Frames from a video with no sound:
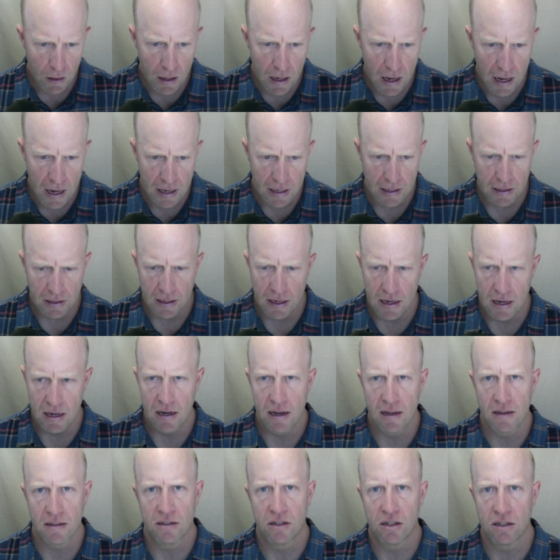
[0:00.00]
And it
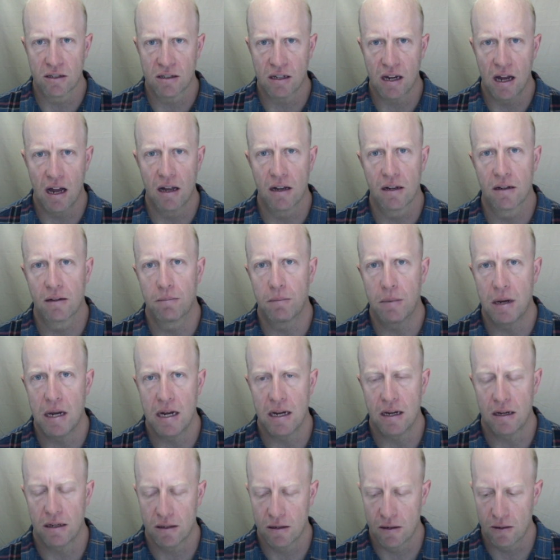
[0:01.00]
has just gotten
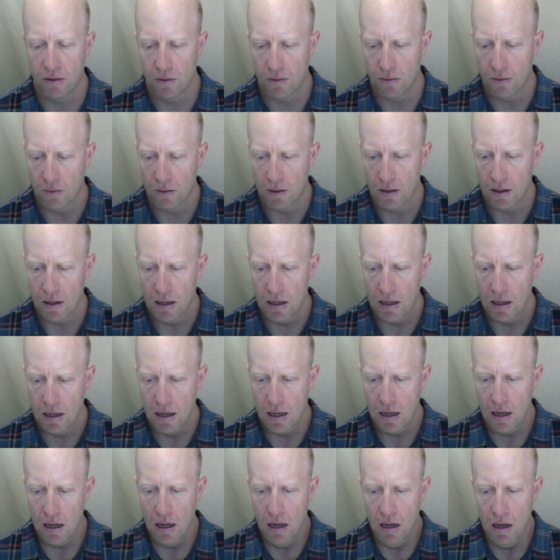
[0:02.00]
me to
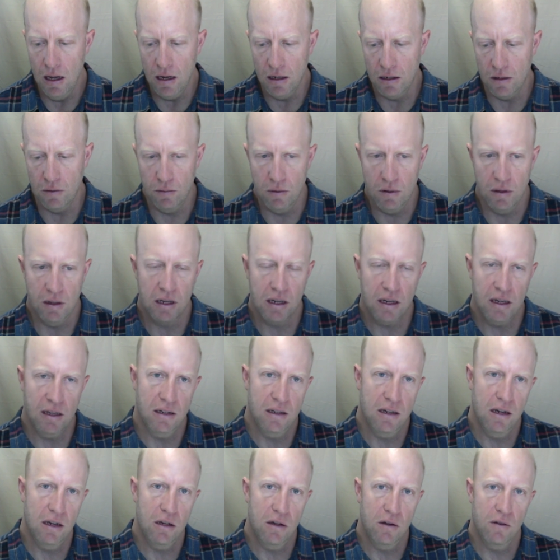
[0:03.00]
to really
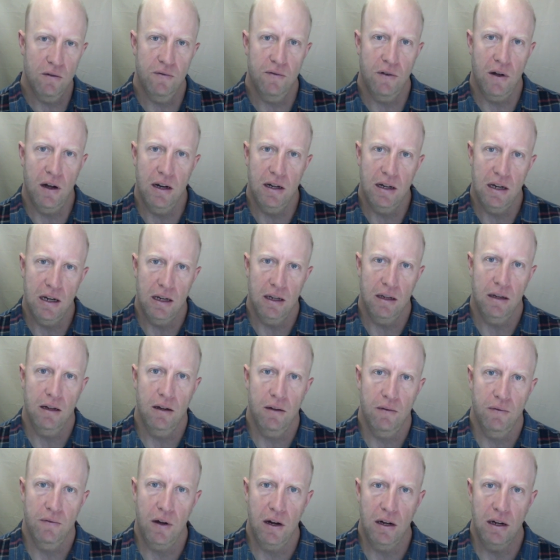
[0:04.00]
continue finding
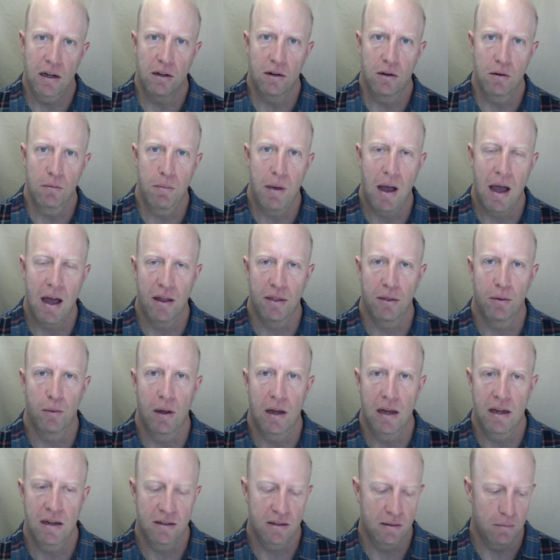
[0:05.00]
finding new
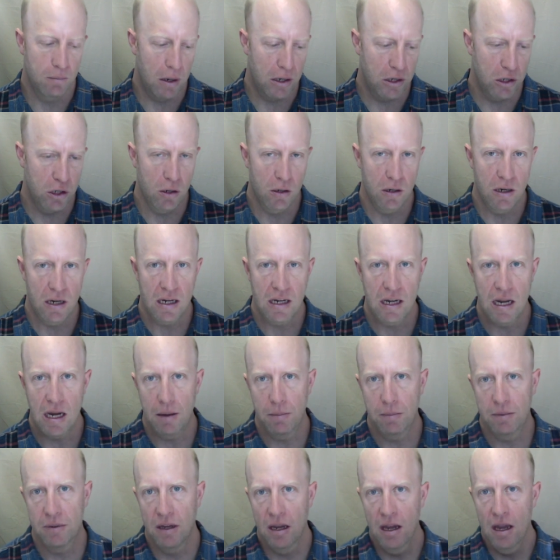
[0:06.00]
pathways, and my journey
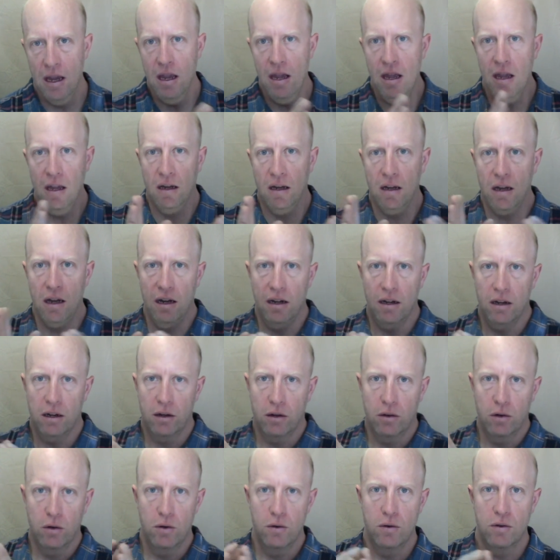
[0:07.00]
keeps kind of
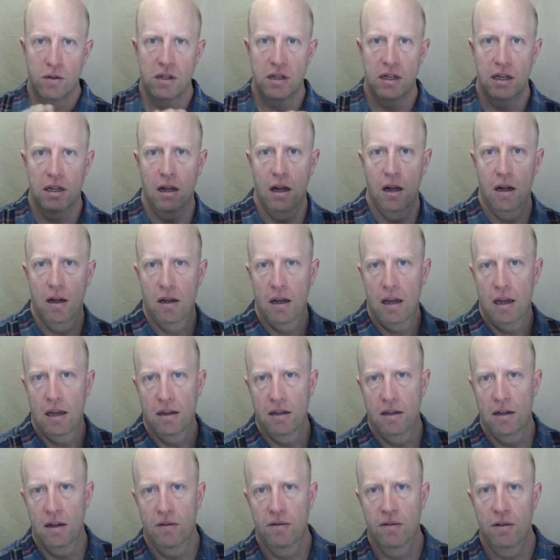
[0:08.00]
cruising
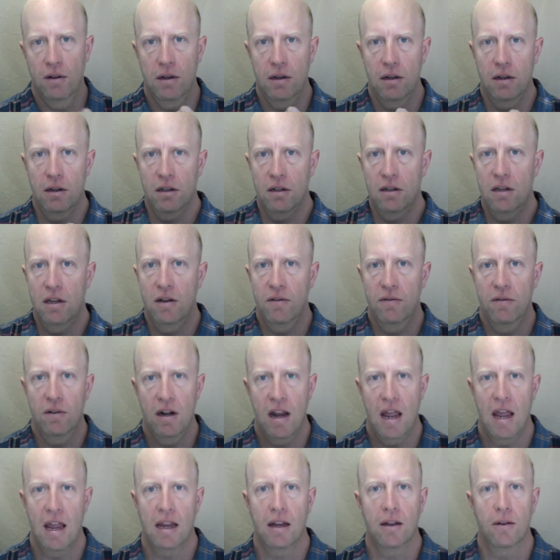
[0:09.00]
in different
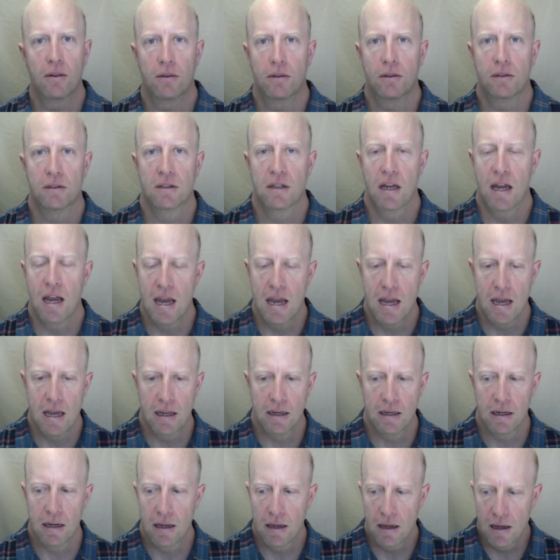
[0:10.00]
different angles.
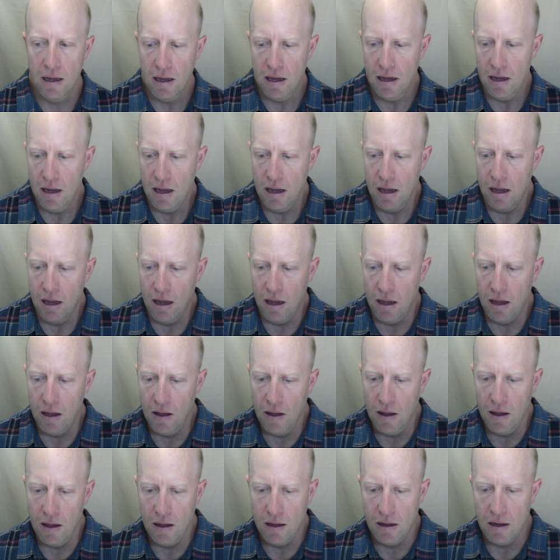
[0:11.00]
And
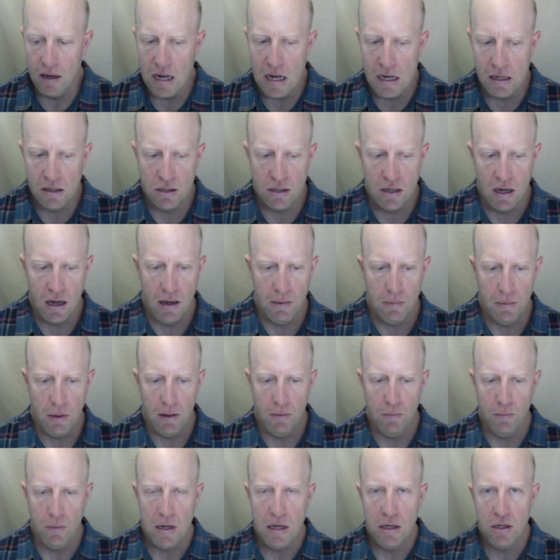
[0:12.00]
each time I
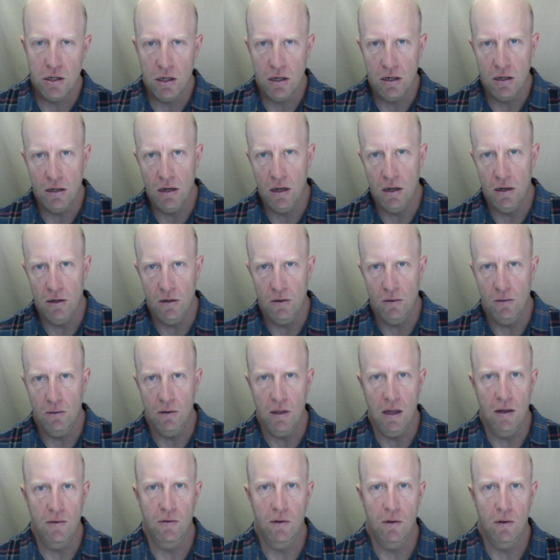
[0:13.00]
reach a, a new
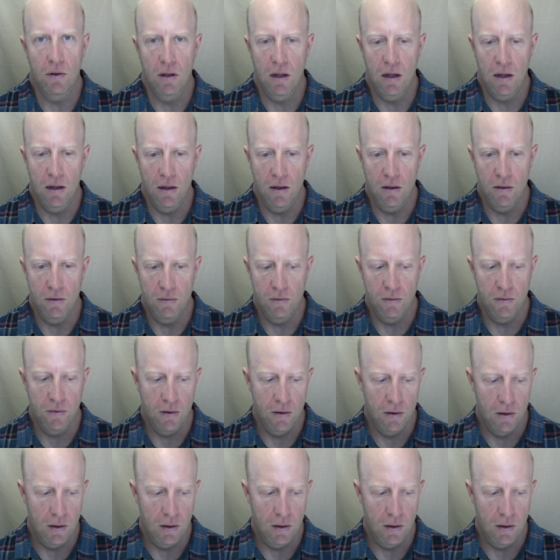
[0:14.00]
level of